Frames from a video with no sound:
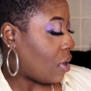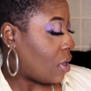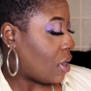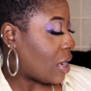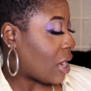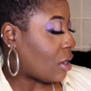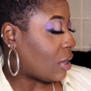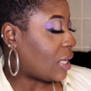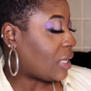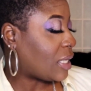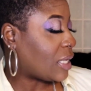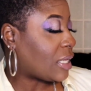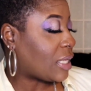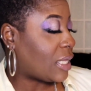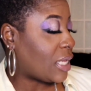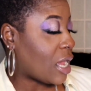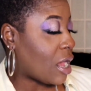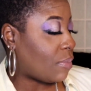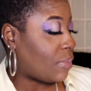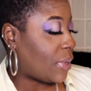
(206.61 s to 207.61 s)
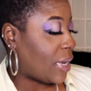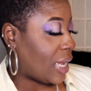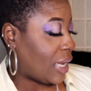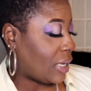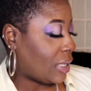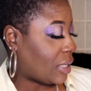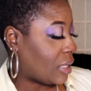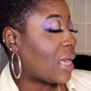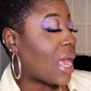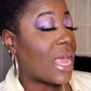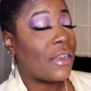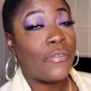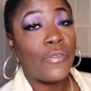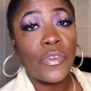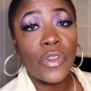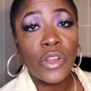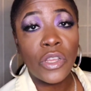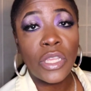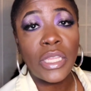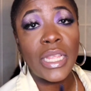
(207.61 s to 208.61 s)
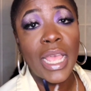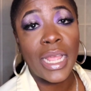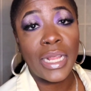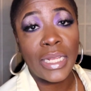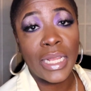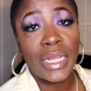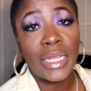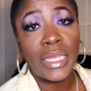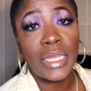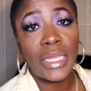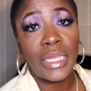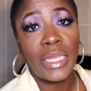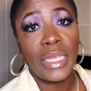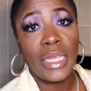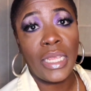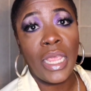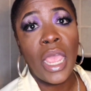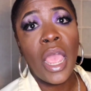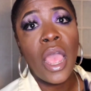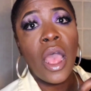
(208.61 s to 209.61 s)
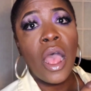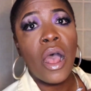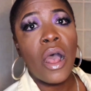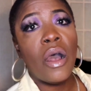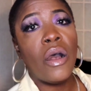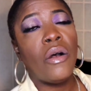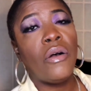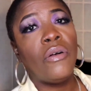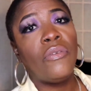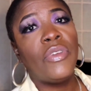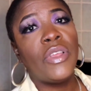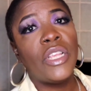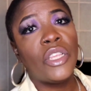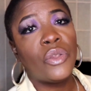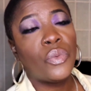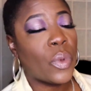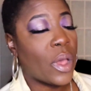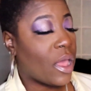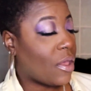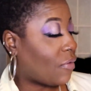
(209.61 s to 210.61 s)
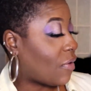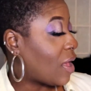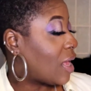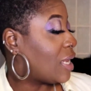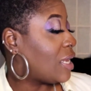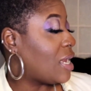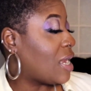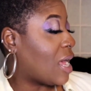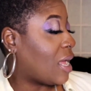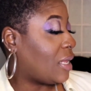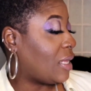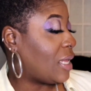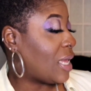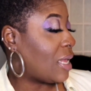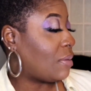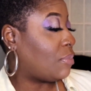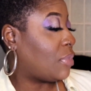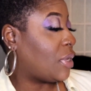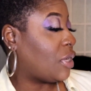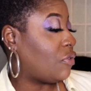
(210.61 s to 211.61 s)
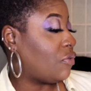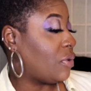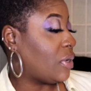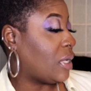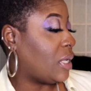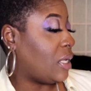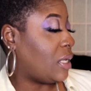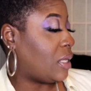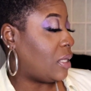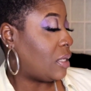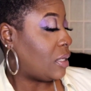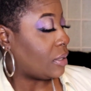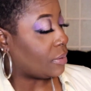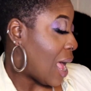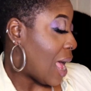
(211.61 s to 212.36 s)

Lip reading: Now this is the update. At first, the identity of his wife had not yet been released.